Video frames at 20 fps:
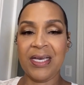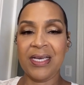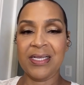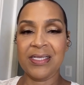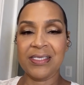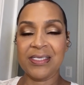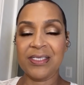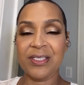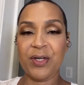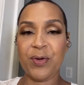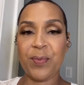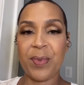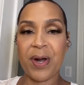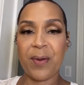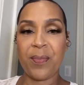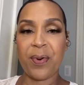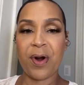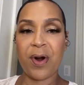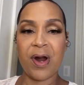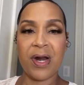until
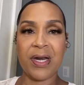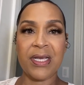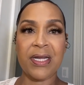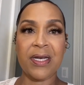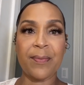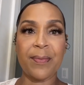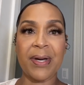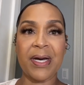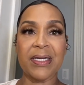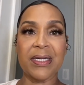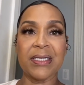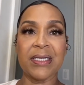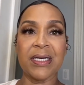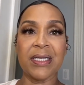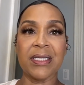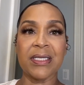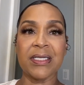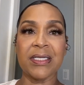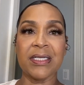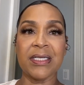my party in about
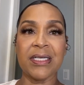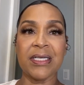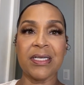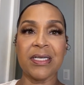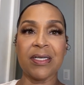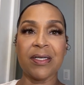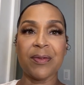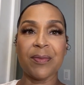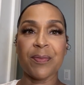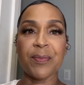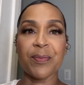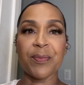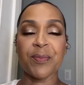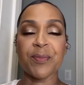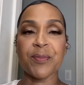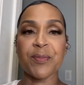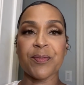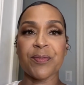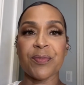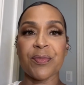another um,
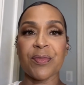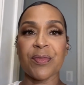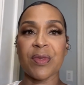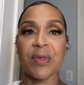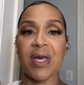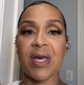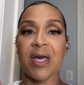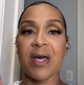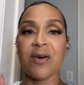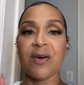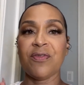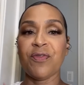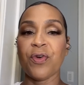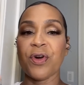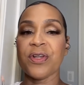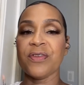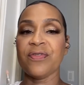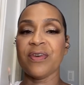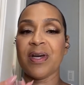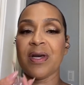
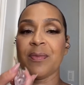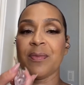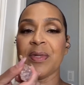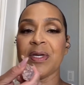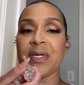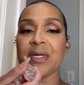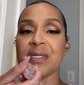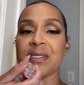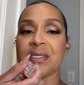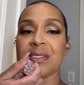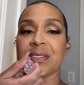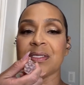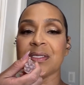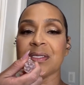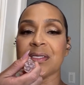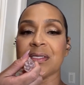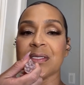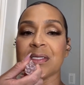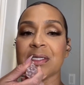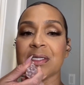45 minutes.
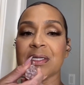